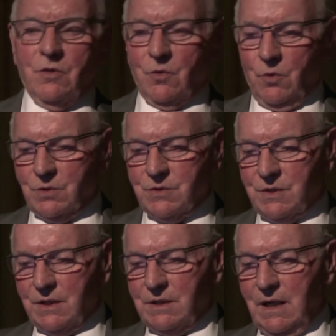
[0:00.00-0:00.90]
thoughts
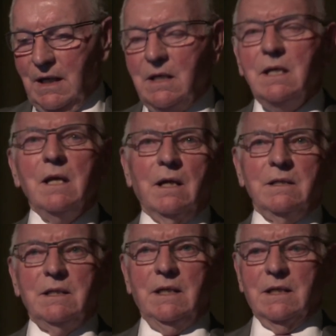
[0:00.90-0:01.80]
that in
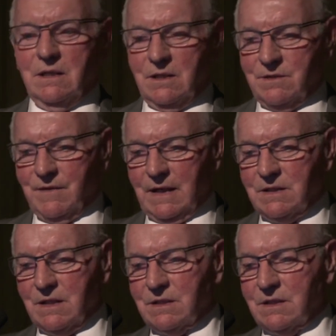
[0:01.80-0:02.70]
90 years of
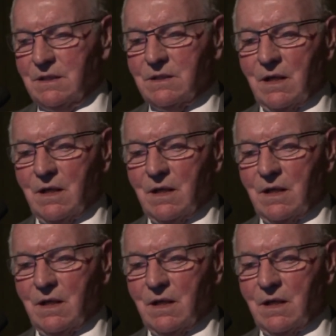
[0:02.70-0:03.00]
existence,